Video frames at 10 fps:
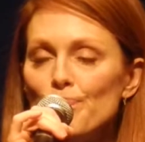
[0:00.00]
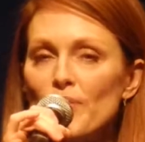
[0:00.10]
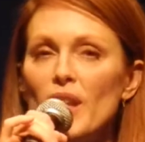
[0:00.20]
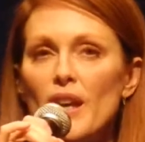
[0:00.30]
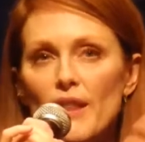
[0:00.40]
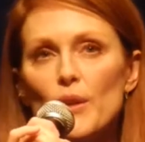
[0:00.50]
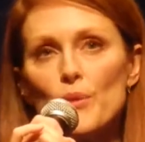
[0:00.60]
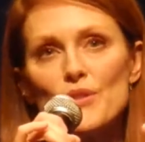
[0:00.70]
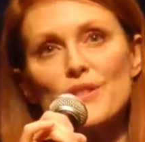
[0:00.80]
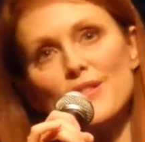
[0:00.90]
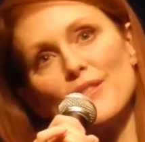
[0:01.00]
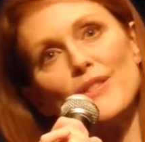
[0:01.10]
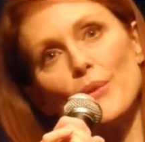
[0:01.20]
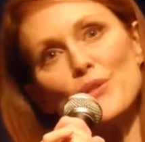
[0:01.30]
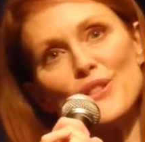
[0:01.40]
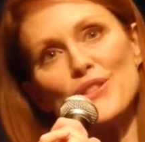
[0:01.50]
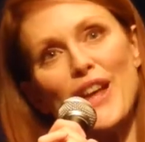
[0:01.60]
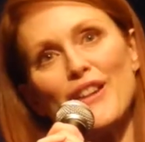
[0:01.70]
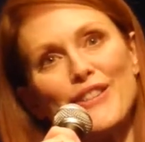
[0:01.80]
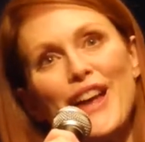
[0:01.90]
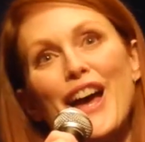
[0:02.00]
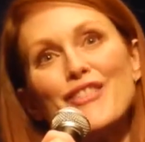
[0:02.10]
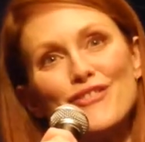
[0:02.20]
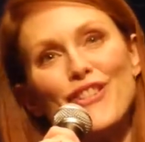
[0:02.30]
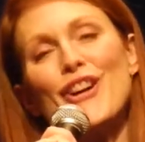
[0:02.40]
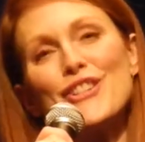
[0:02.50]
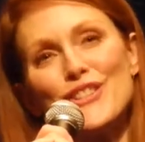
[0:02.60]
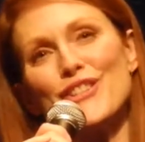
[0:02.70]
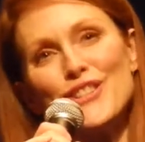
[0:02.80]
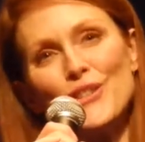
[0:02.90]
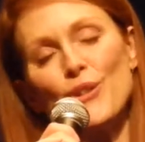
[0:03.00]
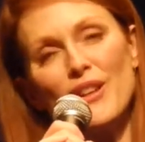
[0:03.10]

there was just that function still